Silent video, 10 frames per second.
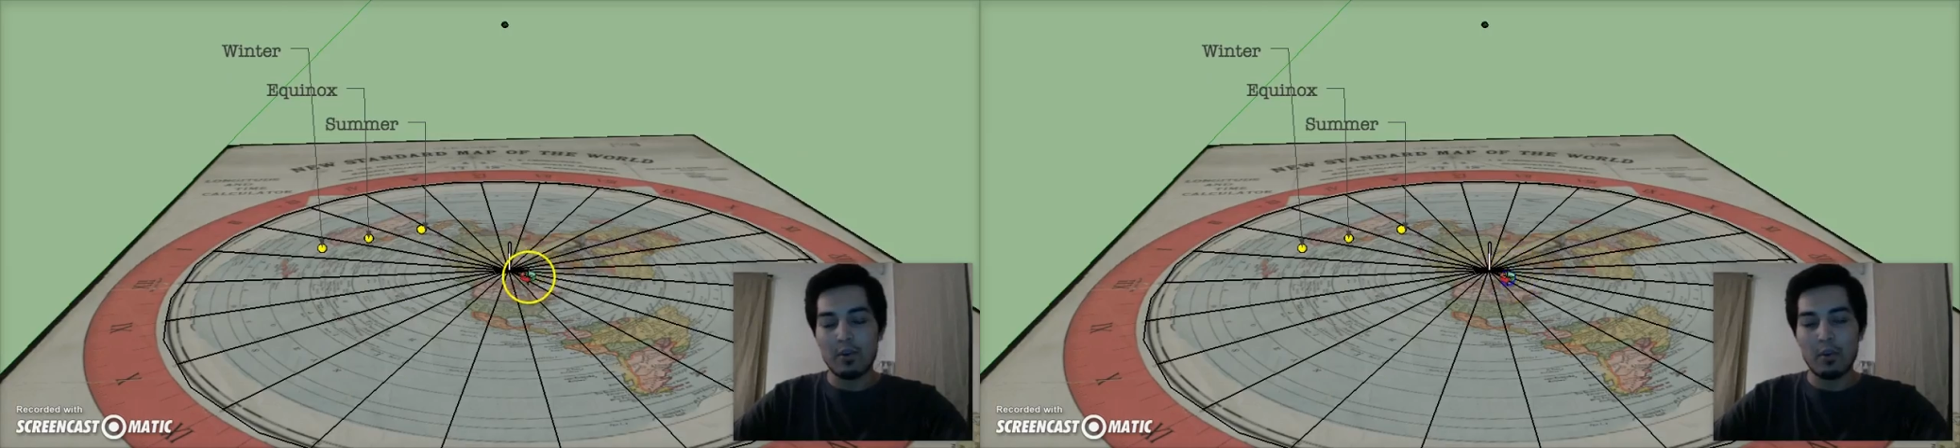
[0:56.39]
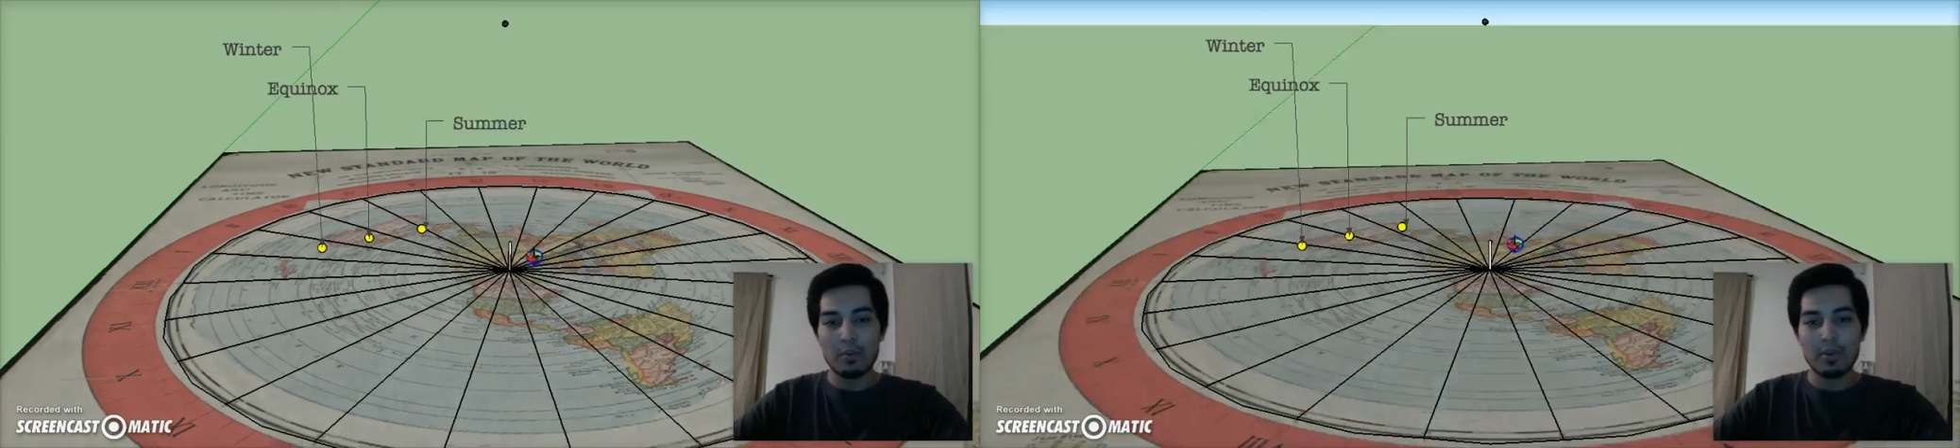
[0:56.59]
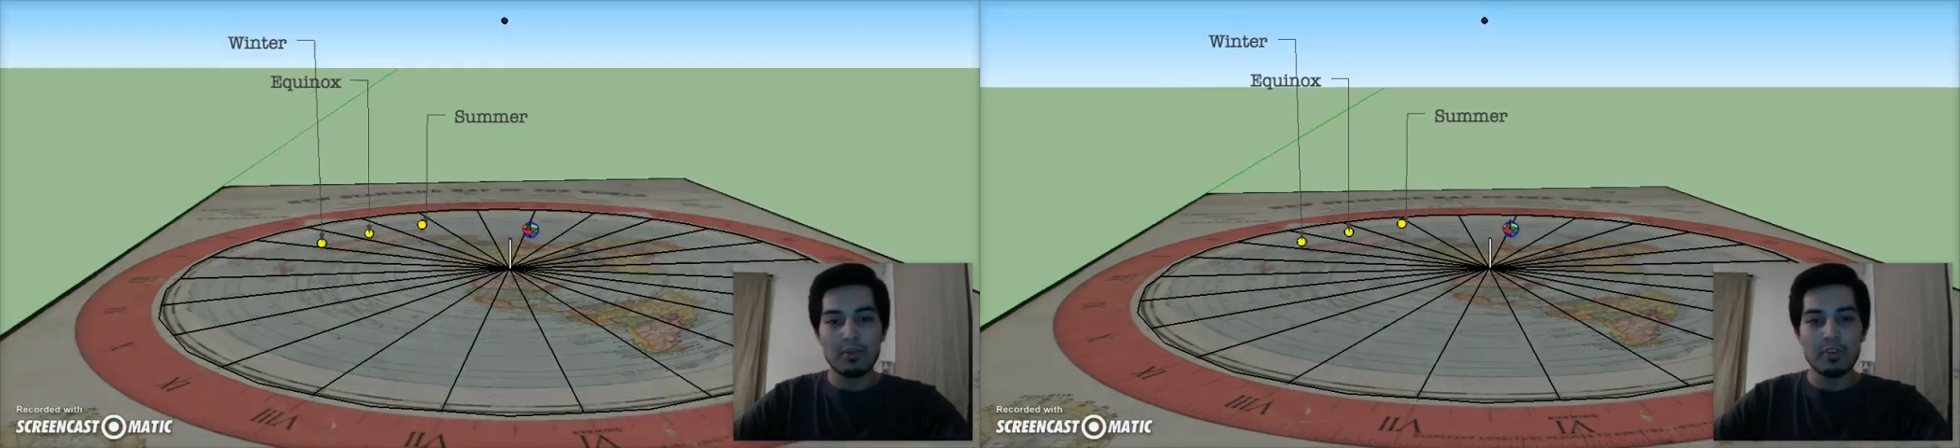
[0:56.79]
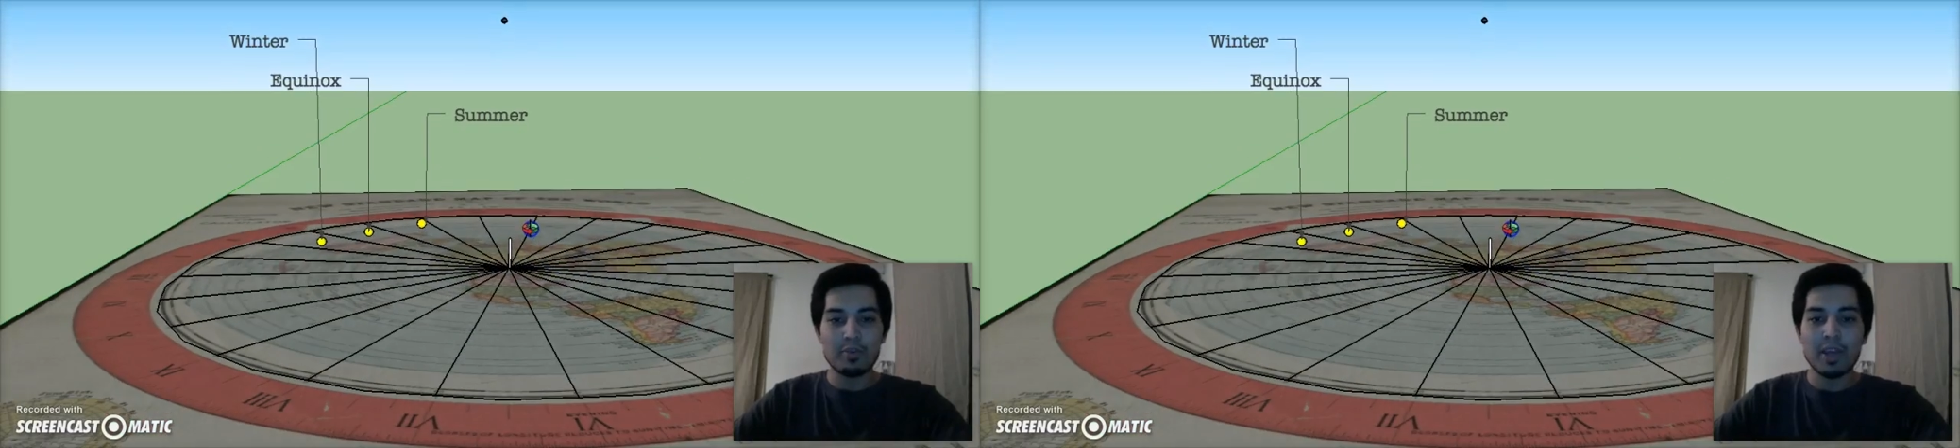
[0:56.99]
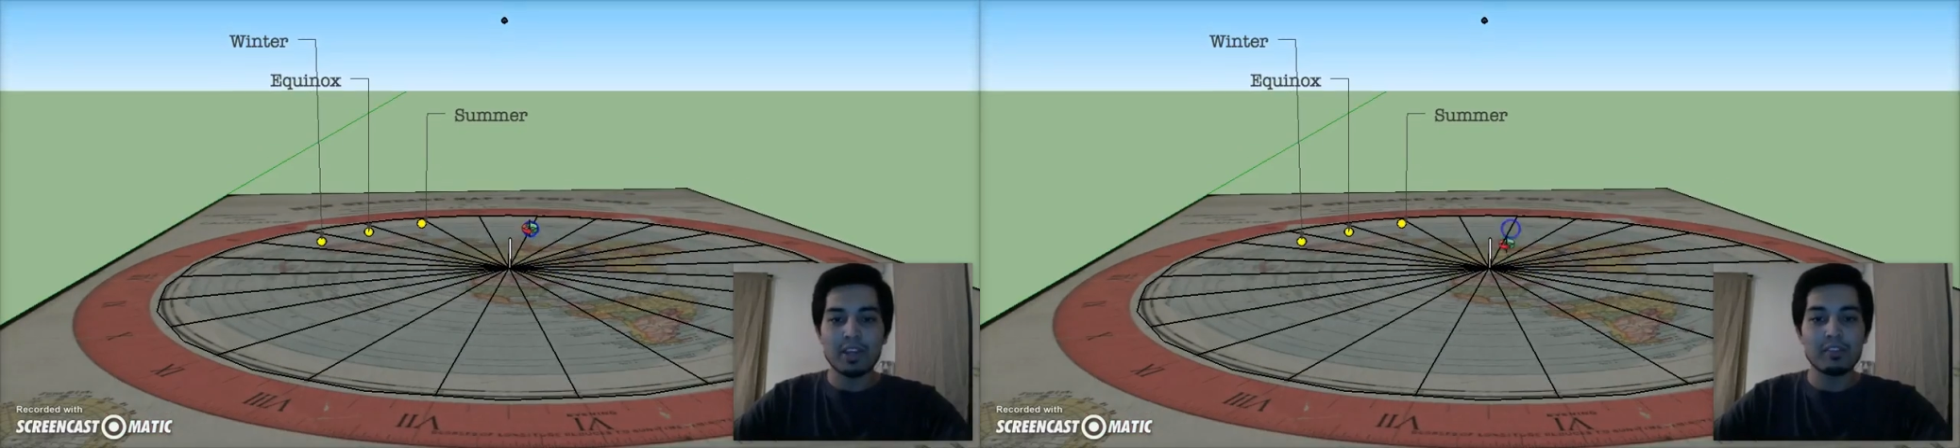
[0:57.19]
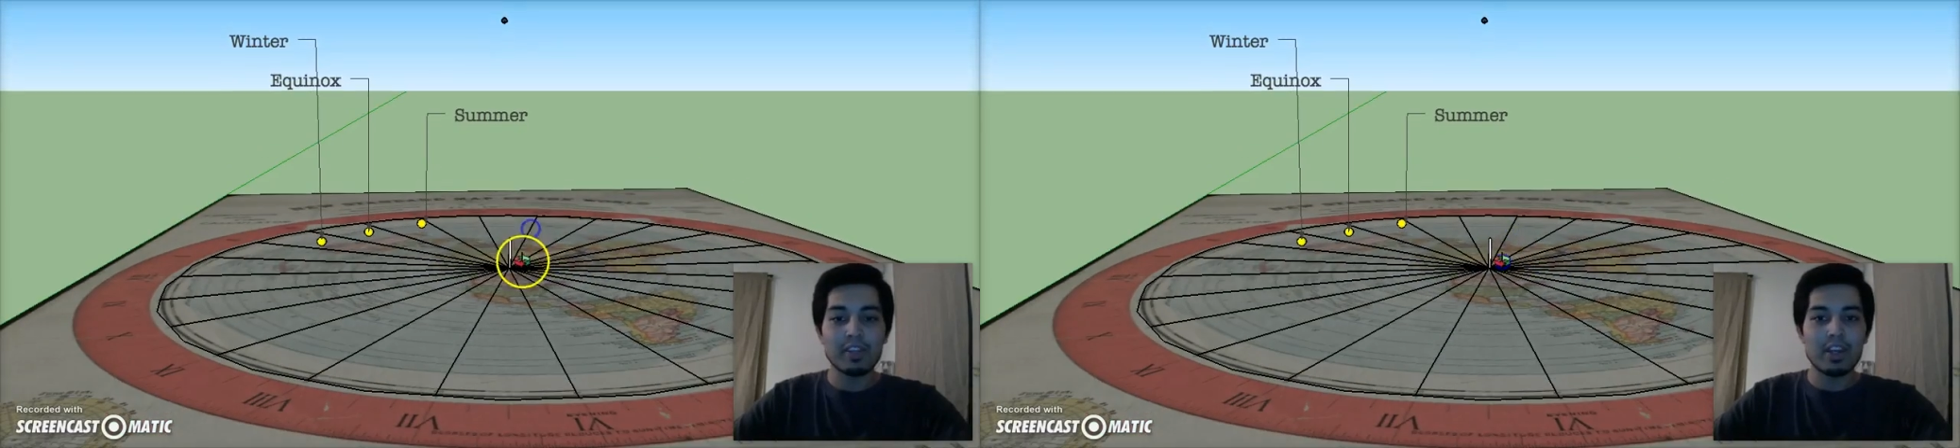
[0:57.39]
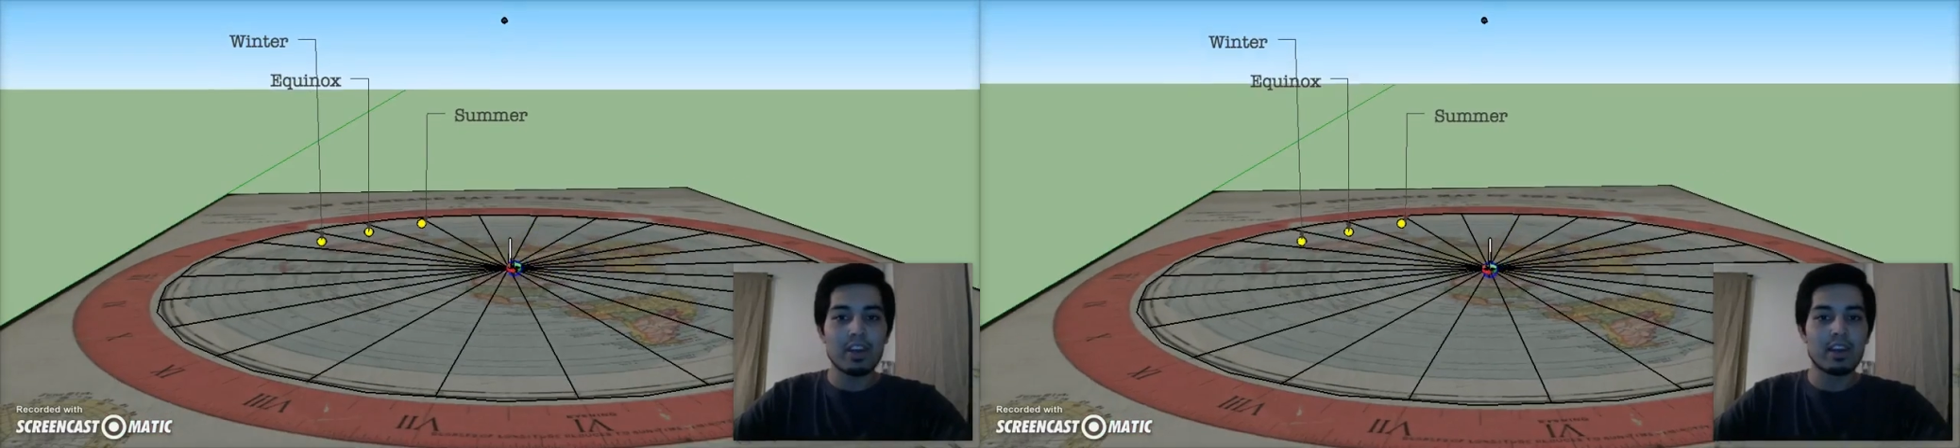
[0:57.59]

orbit, respectively.